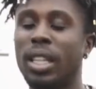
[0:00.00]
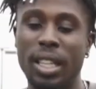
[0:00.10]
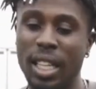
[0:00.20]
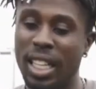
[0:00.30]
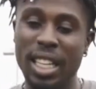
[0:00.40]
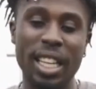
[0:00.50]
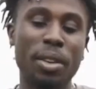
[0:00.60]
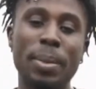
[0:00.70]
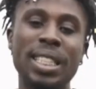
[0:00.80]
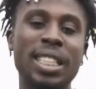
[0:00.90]
it can
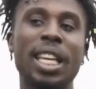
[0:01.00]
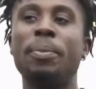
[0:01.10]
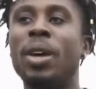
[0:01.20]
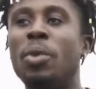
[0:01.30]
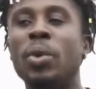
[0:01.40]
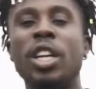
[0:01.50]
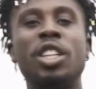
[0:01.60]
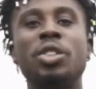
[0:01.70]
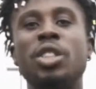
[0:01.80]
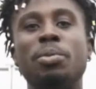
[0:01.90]
either be skipping, we can
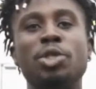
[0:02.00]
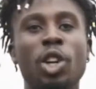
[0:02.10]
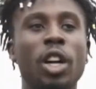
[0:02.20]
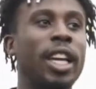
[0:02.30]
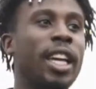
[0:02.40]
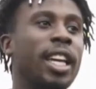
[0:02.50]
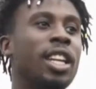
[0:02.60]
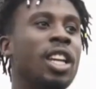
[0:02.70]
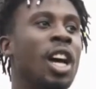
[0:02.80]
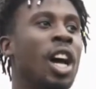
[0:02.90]
do some
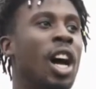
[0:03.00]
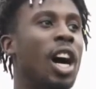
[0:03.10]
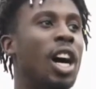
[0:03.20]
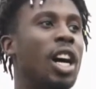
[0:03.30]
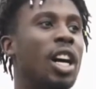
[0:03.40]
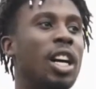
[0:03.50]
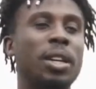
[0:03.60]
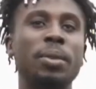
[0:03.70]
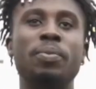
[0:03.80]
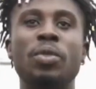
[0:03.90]
jogging,
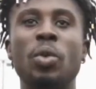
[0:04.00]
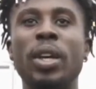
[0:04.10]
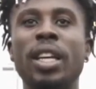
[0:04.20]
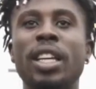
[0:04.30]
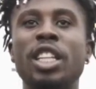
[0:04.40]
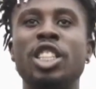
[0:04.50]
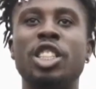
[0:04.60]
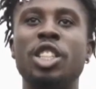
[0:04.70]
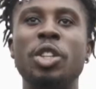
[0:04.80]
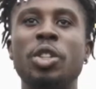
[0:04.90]
we can
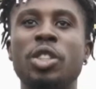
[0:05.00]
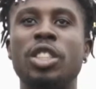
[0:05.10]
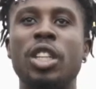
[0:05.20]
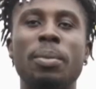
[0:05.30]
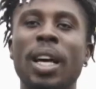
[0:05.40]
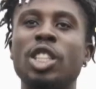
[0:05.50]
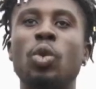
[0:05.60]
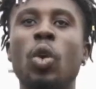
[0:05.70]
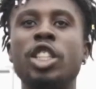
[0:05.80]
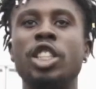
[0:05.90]
just do some like
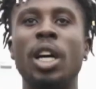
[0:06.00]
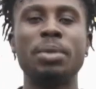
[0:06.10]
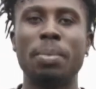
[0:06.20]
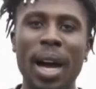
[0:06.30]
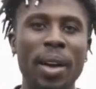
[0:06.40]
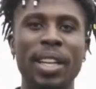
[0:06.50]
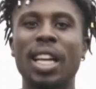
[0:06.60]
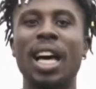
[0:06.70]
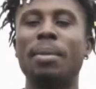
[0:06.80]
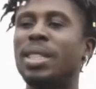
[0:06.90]
squat jumps, mountain
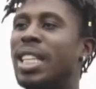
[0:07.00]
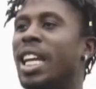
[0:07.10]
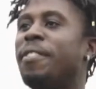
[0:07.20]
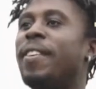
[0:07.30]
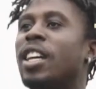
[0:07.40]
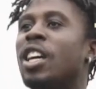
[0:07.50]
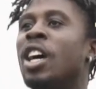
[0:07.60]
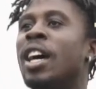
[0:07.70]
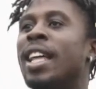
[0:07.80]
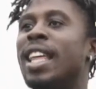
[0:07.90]
climbers, anything
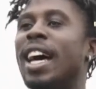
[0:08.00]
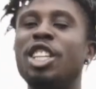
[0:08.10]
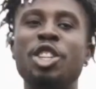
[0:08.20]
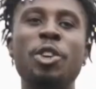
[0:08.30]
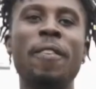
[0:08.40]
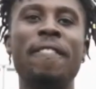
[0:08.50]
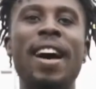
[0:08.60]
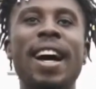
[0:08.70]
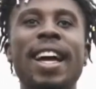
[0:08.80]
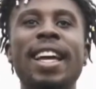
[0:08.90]
that you
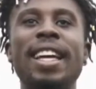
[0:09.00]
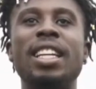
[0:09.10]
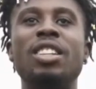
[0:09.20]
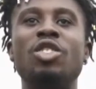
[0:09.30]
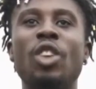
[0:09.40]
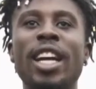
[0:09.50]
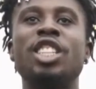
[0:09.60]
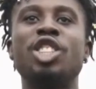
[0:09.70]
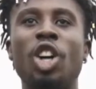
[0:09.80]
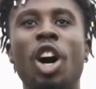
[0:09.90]
find
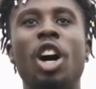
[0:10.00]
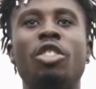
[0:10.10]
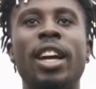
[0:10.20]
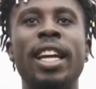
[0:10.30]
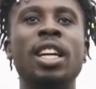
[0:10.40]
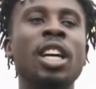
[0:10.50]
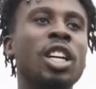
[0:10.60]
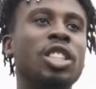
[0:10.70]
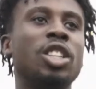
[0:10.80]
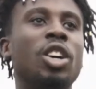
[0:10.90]
raises your heart rate.
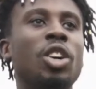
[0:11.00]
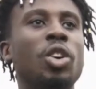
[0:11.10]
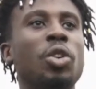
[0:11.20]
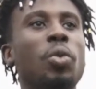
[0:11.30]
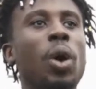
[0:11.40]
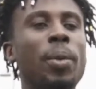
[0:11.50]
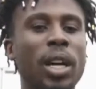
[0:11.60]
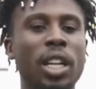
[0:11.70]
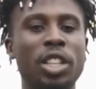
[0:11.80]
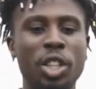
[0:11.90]
So what we're
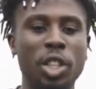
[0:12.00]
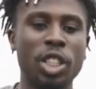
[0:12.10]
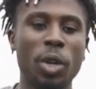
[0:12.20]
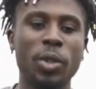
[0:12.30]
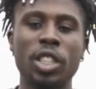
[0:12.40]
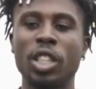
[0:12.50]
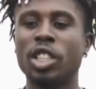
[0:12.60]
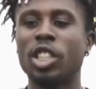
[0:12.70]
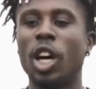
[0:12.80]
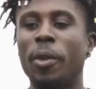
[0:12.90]
going to do, so we're just going to
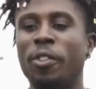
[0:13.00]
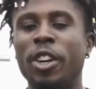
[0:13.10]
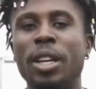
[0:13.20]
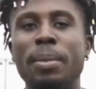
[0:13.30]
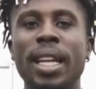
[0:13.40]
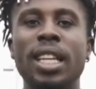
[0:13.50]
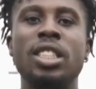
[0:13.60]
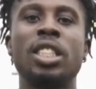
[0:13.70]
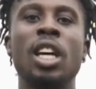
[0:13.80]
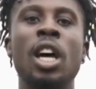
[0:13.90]
start with 3
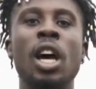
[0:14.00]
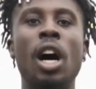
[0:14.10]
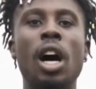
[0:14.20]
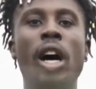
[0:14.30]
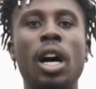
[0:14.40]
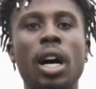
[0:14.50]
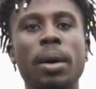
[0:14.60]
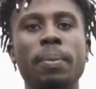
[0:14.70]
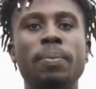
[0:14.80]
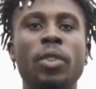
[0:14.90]
minutes
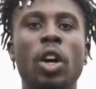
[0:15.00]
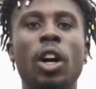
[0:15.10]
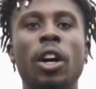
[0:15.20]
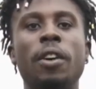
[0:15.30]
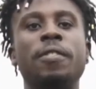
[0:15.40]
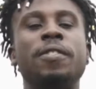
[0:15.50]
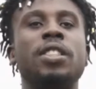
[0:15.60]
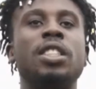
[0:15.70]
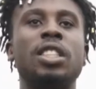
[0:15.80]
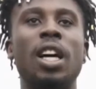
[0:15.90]
of
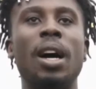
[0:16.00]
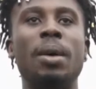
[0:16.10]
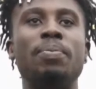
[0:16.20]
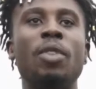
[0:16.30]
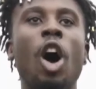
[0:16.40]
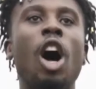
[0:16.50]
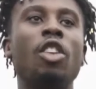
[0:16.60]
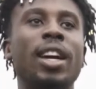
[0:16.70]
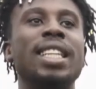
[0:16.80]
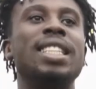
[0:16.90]
some heart
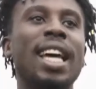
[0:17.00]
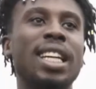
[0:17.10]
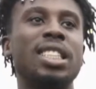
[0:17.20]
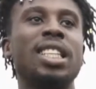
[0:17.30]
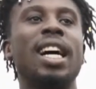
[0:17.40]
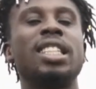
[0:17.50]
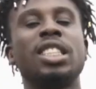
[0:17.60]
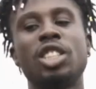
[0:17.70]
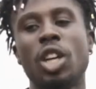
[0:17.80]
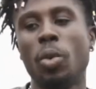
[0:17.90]
raising
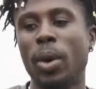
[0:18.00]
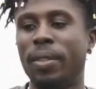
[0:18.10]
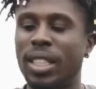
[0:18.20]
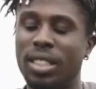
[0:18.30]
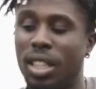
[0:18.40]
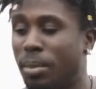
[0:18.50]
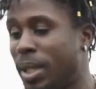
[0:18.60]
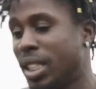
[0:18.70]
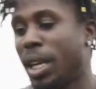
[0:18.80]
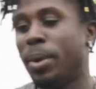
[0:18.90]
exercises. So whether this is going to be
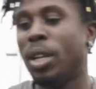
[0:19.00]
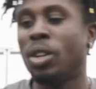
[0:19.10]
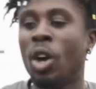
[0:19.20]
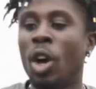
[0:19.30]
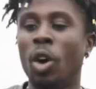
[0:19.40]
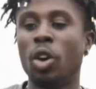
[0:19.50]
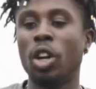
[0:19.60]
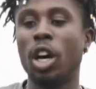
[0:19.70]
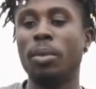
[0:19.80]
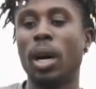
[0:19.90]
skipping or
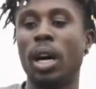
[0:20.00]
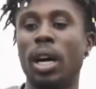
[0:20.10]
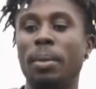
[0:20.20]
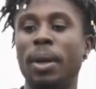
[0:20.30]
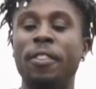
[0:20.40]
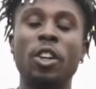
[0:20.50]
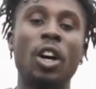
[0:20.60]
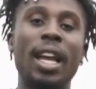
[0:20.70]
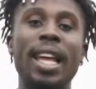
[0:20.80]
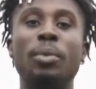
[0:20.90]
not, if you're
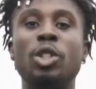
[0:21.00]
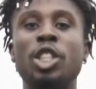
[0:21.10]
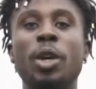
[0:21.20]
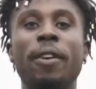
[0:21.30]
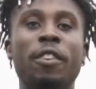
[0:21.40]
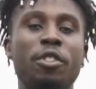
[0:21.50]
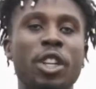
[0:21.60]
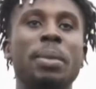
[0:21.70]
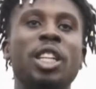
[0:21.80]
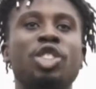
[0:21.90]
unable to do it for
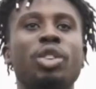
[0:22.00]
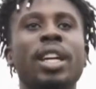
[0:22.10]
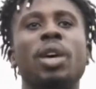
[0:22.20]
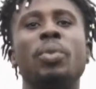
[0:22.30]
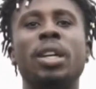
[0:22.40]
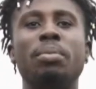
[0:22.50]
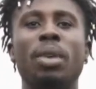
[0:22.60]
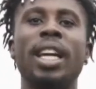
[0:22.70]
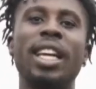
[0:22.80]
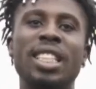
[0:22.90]
3 minutes straight, then we can
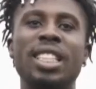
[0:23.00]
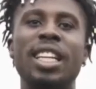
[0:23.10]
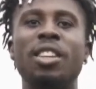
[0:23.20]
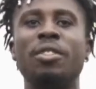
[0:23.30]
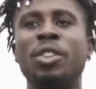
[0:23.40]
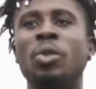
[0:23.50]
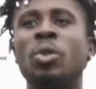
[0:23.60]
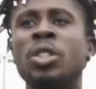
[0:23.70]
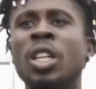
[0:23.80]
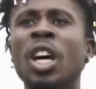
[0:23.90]
break it into
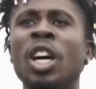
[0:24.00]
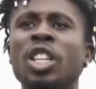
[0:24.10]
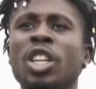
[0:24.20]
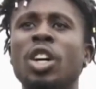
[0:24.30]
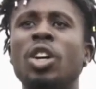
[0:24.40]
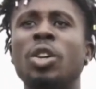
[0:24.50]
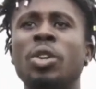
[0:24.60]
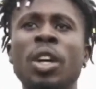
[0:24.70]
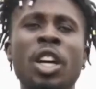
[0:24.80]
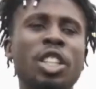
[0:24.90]
intervals.
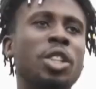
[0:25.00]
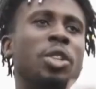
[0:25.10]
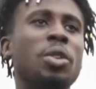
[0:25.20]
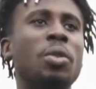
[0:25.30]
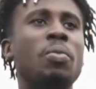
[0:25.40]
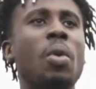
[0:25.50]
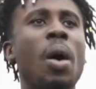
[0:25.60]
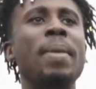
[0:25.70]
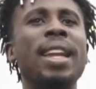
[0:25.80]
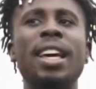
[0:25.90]
So do a
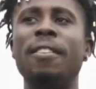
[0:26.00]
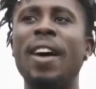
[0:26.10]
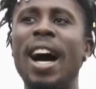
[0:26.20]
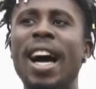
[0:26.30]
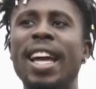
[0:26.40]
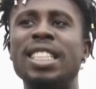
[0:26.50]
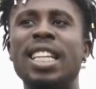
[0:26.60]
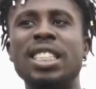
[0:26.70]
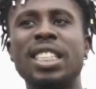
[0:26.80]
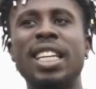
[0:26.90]
minute of high
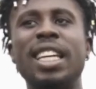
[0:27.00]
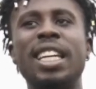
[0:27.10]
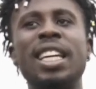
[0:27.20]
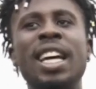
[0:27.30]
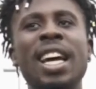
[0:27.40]
intensity,